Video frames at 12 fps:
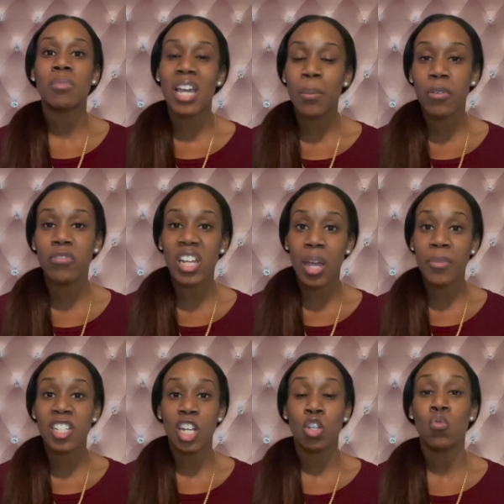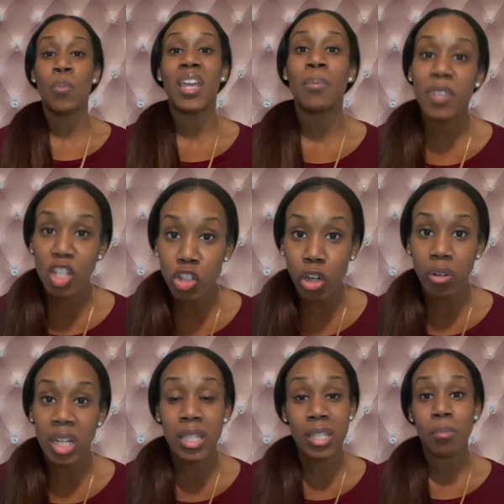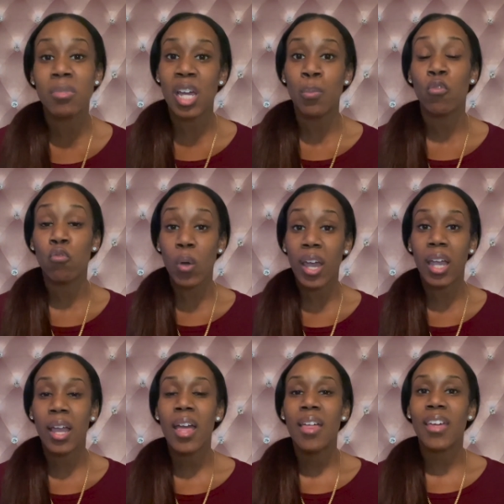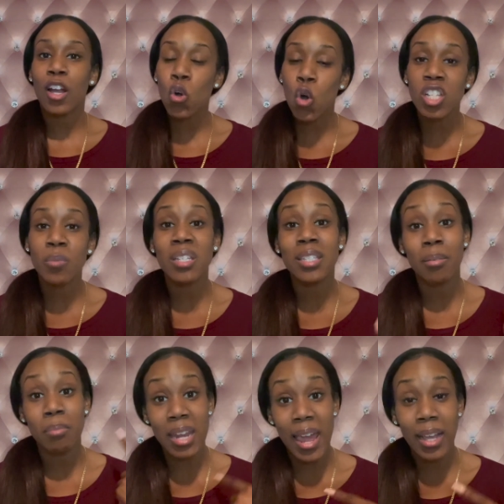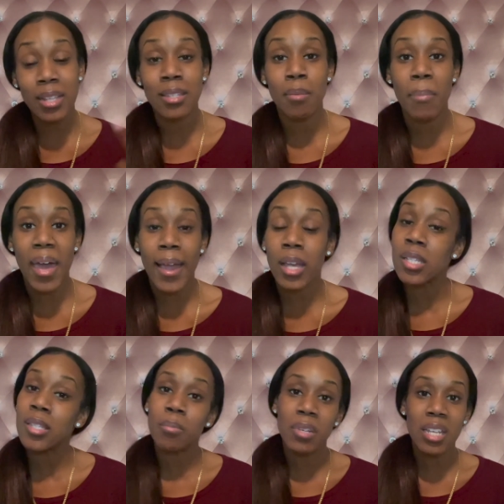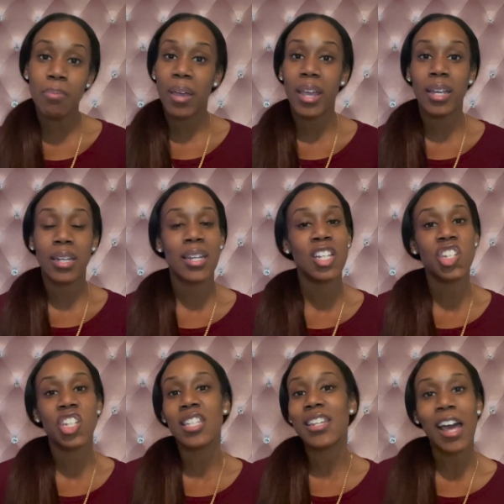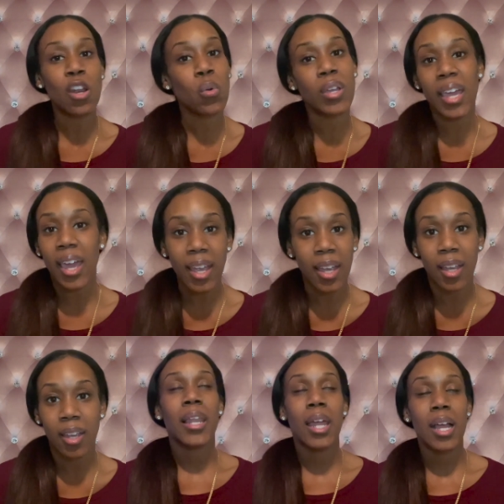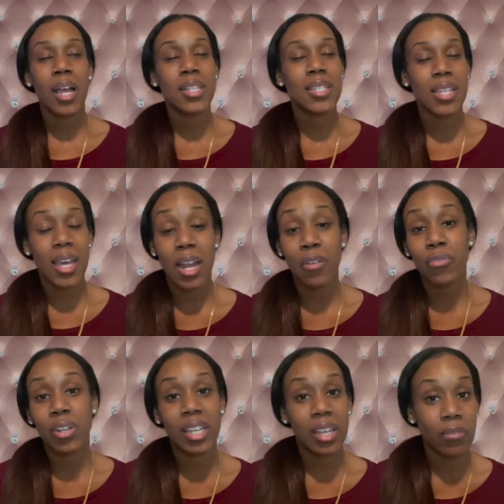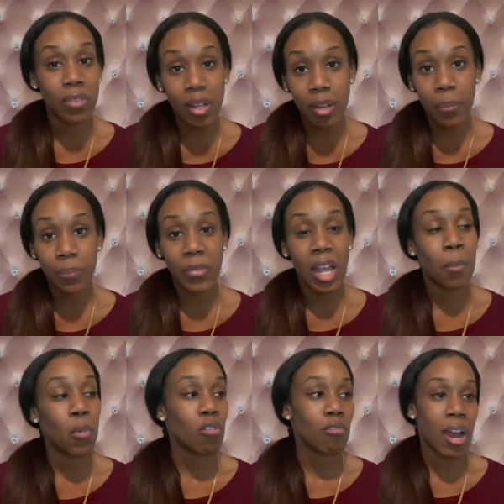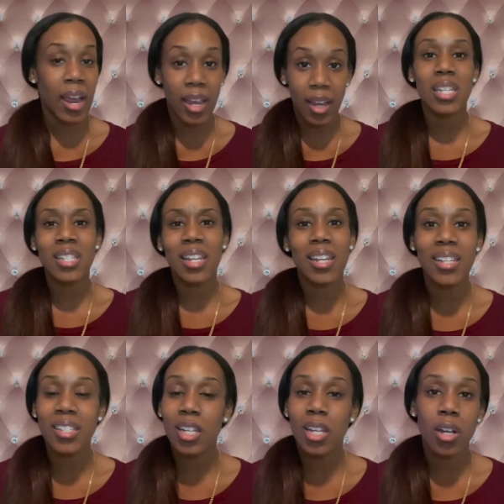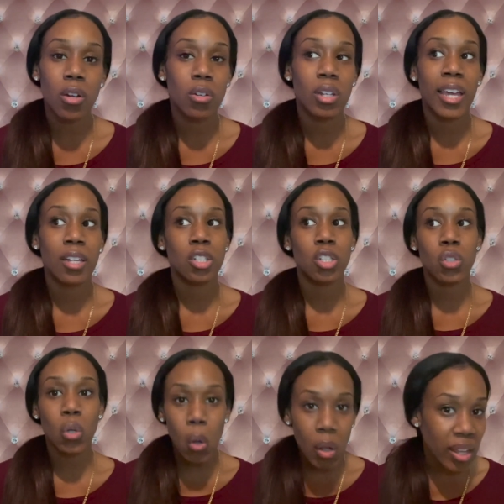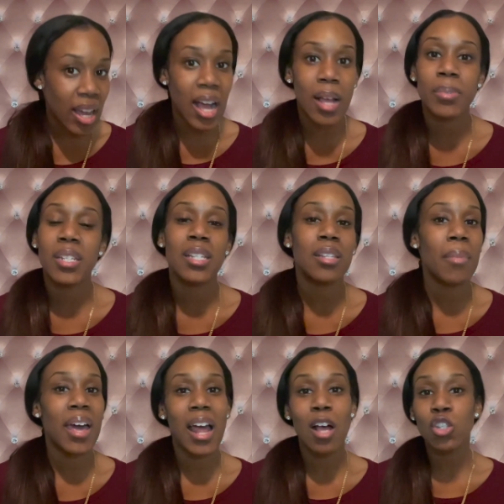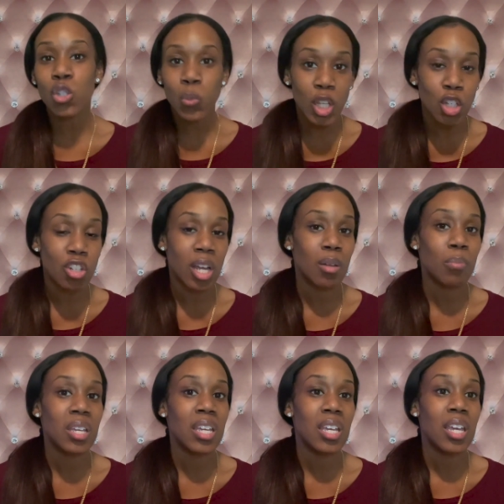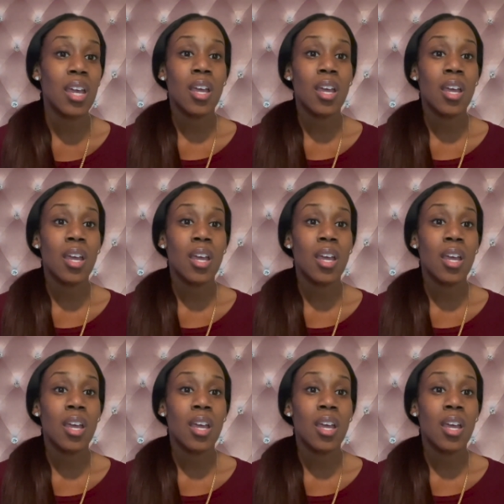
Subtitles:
type of damage and you made me jerk in some type of way that caused me some neck, some back, and some knee pain. And it's just not okay. Like I said, I forgive them. I'm all right. It's a lesson learned. Like, call the cops. It doesn't matter how sweet you're trying to be.